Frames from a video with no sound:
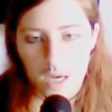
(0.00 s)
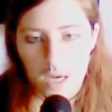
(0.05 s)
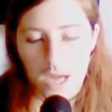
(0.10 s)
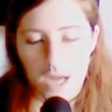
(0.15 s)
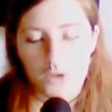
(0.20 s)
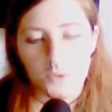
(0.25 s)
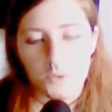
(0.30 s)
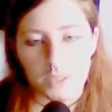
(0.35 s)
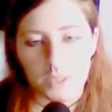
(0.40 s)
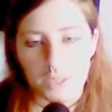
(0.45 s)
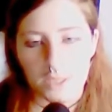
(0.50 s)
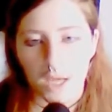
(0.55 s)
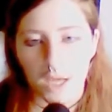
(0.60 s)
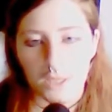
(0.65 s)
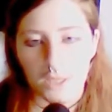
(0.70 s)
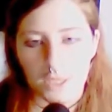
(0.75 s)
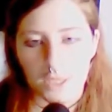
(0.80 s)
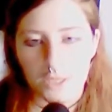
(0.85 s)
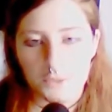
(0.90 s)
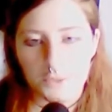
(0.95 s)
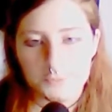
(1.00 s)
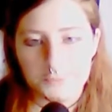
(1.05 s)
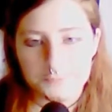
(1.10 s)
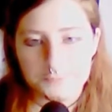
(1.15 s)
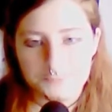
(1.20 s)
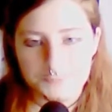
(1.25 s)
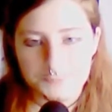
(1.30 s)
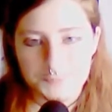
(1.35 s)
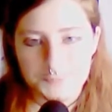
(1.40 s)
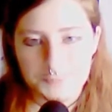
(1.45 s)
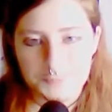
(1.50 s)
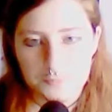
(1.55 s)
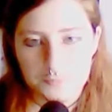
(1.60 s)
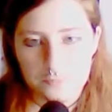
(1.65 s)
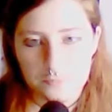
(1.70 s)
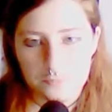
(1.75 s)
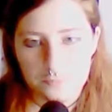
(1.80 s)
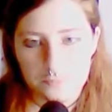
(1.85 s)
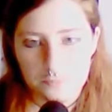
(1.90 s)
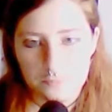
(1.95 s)
I quit, Dalio.
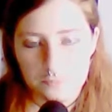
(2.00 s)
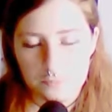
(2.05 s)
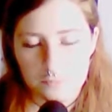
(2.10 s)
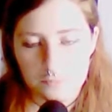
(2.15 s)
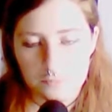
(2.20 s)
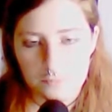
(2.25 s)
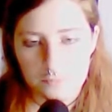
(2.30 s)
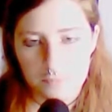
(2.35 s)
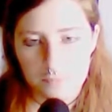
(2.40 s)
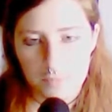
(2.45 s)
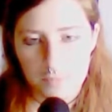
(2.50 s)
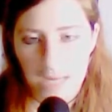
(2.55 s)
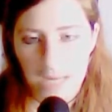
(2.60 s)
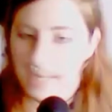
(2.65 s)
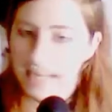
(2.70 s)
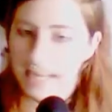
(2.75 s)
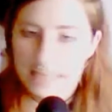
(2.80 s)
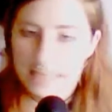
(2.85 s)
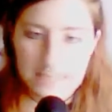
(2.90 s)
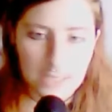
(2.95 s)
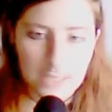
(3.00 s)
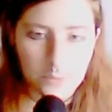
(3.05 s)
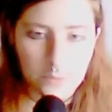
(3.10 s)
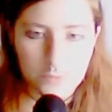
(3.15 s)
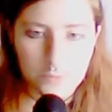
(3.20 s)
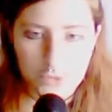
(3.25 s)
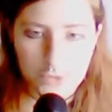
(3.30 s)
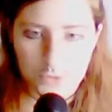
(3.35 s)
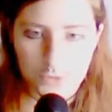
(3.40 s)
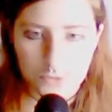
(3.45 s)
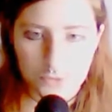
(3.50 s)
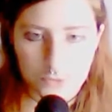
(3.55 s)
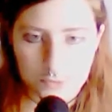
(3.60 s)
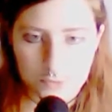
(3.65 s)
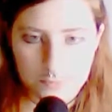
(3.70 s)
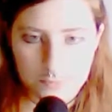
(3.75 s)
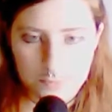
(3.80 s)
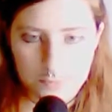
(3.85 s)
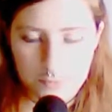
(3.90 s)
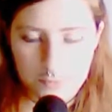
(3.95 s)
I can't help
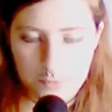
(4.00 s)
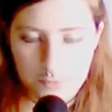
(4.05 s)
children.